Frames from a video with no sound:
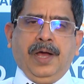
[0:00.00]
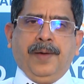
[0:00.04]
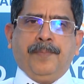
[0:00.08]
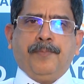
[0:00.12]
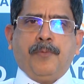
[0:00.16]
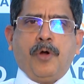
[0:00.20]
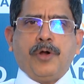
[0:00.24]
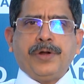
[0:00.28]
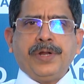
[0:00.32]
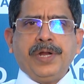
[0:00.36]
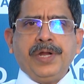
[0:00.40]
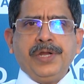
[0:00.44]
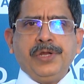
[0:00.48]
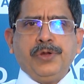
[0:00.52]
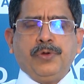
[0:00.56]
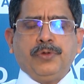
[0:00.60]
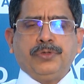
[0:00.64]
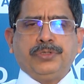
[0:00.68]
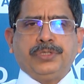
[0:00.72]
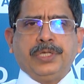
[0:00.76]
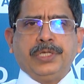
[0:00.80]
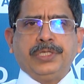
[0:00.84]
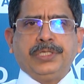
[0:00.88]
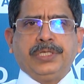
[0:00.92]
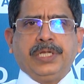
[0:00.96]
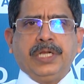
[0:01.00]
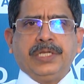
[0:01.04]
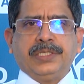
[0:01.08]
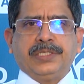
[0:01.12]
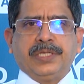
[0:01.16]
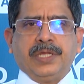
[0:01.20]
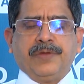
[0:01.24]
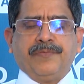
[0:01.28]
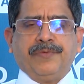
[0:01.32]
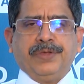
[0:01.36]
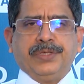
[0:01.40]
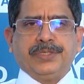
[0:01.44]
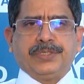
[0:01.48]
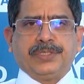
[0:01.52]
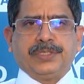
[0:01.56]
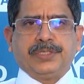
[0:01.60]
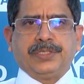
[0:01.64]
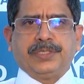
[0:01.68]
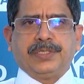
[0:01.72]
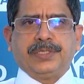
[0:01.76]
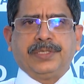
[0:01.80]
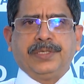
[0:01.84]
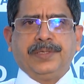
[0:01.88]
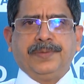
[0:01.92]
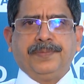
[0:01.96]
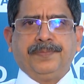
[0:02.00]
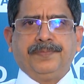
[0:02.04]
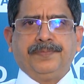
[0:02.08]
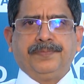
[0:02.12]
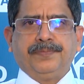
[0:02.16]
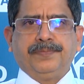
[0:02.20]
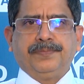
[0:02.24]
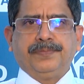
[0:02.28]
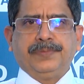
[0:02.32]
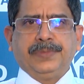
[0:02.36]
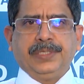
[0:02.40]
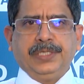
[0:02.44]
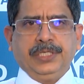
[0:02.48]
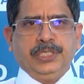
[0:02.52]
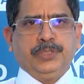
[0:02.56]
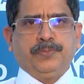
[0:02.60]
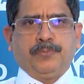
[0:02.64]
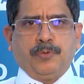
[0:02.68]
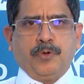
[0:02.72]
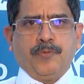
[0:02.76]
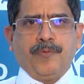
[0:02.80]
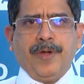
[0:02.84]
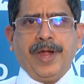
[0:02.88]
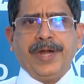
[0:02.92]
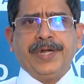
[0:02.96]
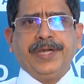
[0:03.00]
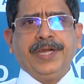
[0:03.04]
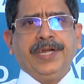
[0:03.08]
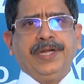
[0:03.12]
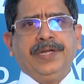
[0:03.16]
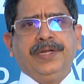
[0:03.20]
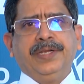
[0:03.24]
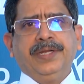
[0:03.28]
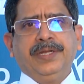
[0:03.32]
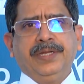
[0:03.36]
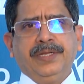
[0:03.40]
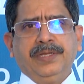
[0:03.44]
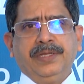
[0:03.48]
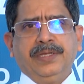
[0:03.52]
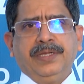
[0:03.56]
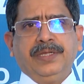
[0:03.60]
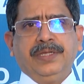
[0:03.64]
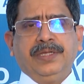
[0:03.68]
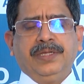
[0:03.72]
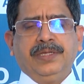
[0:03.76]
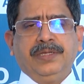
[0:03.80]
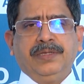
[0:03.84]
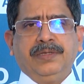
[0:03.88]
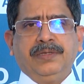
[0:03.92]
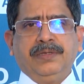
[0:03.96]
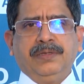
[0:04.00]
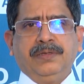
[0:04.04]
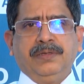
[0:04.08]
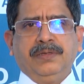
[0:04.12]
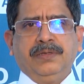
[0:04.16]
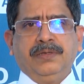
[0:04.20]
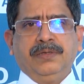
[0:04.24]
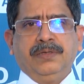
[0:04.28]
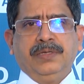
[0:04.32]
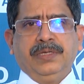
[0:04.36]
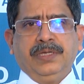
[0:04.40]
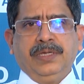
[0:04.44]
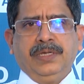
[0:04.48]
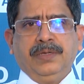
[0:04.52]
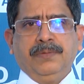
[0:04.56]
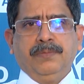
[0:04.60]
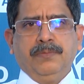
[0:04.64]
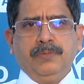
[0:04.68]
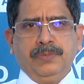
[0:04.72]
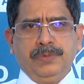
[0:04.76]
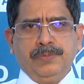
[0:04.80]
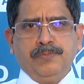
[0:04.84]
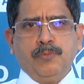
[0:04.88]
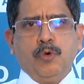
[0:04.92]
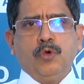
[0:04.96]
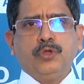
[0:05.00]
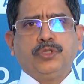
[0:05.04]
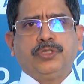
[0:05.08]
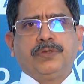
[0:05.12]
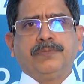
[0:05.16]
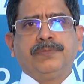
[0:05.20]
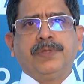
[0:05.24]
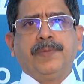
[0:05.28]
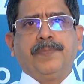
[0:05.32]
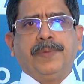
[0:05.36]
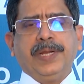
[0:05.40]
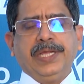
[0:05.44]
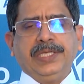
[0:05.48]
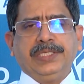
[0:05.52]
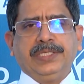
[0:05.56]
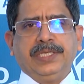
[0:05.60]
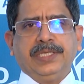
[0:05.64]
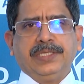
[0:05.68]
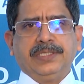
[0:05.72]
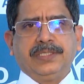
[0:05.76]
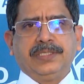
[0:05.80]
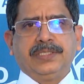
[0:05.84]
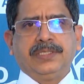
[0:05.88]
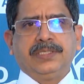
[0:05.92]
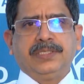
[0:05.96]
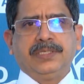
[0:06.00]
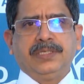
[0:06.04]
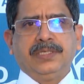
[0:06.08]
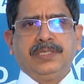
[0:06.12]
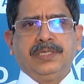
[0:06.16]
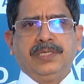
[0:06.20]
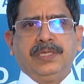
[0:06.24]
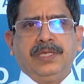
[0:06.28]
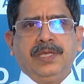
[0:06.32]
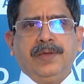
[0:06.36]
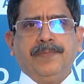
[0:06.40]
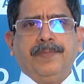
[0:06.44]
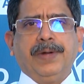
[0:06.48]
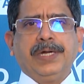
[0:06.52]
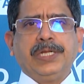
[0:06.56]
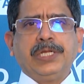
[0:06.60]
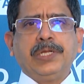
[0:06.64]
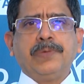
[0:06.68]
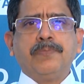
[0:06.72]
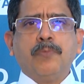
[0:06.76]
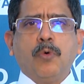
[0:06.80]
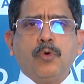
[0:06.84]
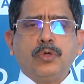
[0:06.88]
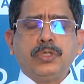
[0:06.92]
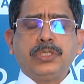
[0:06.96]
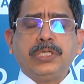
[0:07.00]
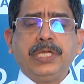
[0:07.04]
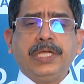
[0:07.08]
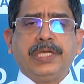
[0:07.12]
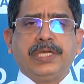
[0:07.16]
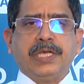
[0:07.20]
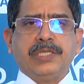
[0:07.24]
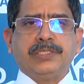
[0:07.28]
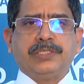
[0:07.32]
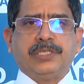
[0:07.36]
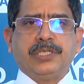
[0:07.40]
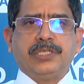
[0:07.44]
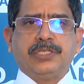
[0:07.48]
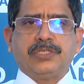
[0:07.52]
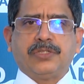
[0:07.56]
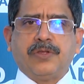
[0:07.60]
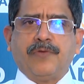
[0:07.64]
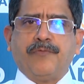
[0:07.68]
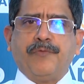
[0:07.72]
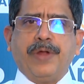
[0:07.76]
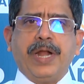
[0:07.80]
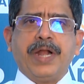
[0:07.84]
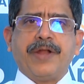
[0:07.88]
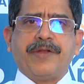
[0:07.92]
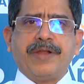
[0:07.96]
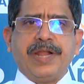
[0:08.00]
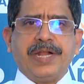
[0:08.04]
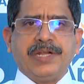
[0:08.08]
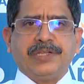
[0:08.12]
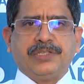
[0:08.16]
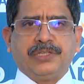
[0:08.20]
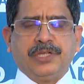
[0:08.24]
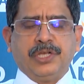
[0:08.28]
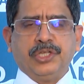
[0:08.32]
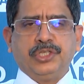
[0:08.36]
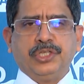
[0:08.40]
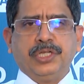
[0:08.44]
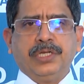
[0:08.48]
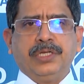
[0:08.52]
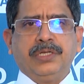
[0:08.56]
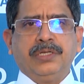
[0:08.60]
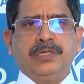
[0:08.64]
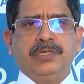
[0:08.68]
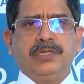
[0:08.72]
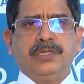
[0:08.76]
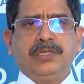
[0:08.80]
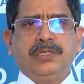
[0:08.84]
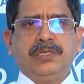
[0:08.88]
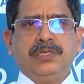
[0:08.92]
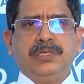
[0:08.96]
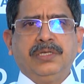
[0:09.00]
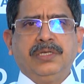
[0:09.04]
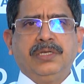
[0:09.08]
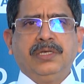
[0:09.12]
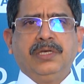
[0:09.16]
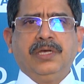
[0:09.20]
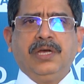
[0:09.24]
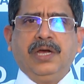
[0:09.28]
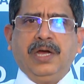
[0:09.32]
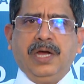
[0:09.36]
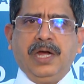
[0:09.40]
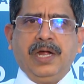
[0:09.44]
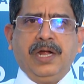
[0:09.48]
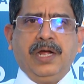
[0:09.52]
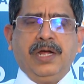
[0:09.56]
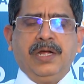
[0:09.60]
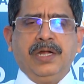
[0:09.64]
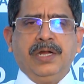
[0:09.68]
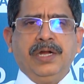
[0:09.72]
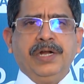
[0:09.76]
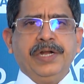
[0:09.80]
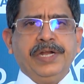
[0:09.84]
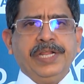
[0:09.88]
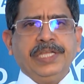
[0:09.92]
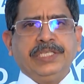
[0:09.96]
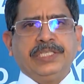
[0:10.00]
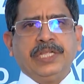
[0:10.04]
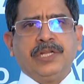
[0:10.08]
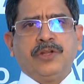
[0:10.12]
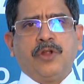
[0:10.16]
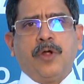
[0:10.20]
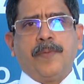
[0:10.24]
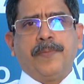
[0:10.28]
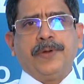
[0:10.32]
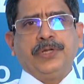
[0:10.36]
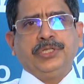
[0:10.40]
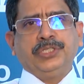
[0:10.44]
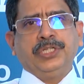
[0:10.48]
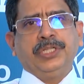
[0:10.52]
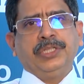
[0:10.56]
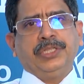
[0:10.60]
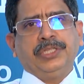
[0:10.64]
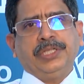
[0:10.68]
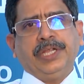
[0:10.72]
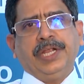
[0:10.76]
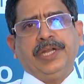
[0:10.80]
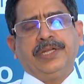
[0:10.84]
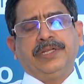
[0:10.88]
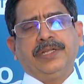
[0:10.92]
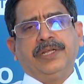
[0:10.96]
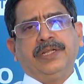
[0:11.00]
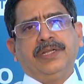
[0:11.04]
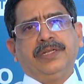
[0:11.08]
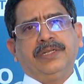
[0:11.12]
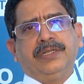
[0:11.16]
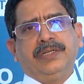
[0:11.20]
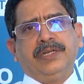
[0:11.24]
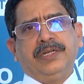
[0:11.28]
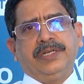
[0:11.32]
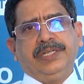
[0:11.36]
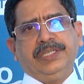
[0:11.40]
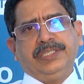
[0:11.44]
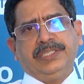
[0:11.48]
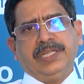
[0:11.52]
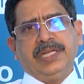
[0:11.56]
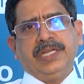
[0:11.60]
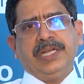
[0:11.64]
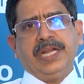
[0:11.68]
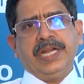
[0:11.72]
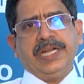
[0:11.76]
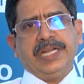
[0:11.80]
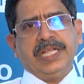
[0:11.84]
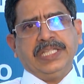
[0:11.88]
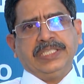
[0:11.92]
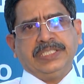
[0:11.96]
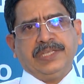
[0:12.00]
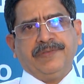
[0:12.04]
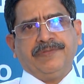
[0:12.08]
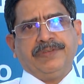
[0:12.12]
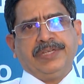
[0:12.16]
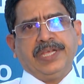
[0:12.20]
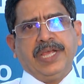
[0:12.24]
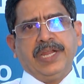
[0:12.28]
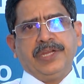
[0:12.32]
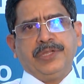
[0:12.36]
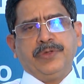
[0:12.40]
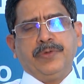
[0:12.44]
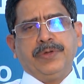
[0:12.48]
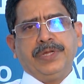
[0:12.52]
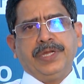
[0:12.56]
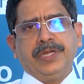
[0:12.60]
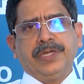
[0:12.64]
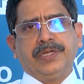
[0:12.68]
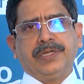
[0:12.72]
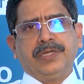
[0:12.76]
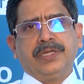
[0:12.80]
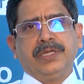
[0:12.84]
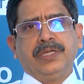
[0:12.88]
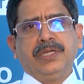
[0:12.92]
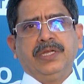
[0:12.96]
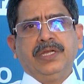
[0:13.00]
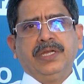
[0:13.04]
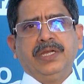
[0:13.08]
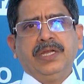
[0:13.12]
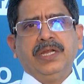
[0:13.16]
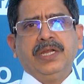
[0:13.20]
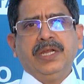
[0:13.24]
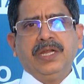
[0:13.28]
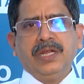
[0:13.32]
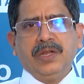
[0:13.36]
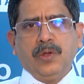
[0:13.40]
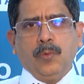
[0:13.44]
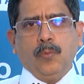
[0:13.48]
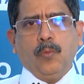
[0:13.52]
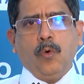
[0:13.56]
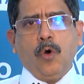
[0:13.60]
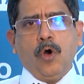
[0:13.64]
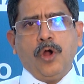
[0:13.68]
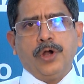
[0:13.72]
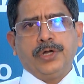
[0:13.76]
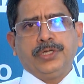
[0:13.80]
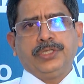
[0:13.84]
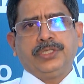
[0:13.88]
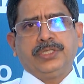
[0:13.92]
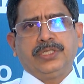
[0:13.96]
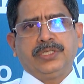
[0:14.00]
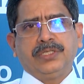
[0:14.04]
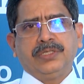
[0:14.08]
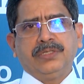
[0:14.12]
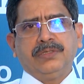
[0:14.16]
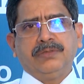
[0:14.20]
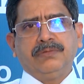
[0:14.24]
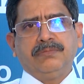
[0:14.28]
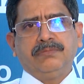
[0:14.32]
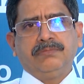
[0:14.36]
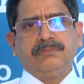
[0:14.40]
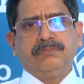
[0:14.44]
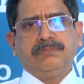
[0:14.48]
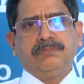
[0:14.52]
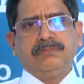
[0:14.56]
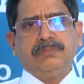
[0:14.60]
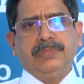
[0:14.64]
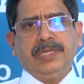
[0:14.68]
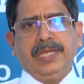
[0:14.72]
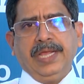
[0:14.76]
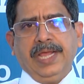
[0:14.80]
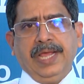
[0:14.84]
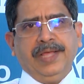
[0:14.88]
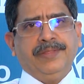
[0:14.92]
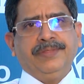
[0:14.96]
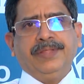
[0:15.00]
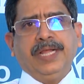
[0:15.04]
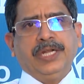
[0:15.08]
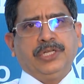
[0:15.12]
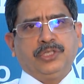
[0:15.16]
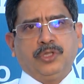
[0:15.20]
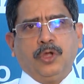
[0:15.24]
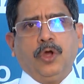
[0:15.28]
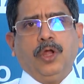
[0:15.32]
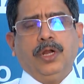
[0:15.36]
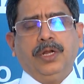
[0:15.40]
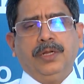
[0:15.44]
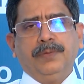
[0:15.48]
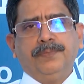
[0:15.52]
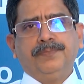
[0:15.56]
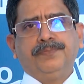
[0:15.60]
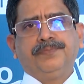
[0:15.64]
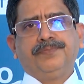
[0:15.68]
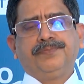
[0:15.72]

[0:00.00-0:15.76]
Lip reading: A modern neurosurgical service is provided in most of the places, but it mostly consists of well-trained surgeon, a decent operation theatre, a decent intensive care unit, wards, and that's all.